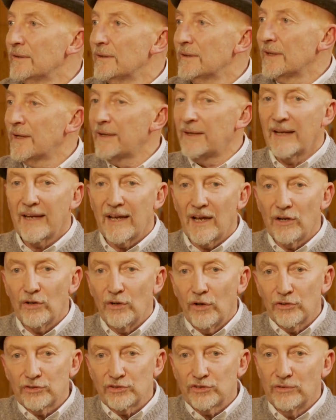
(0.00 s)
And then they get
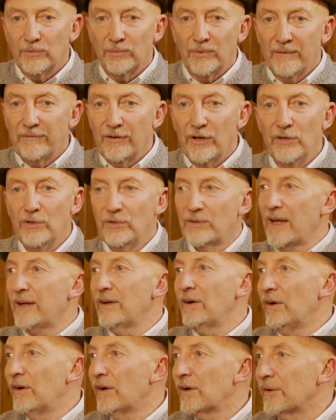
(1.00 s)
lost with who they
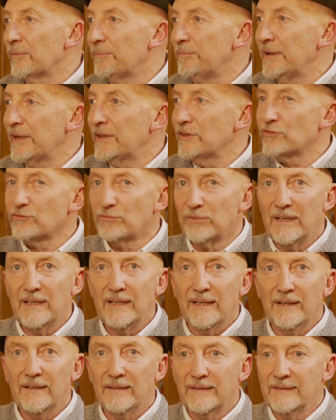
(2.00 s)
are because
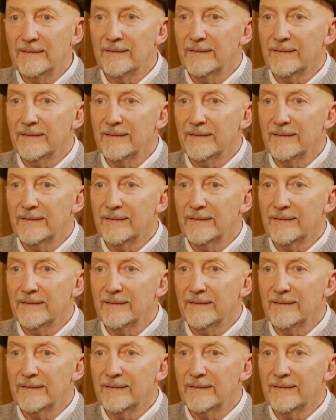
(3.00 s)
really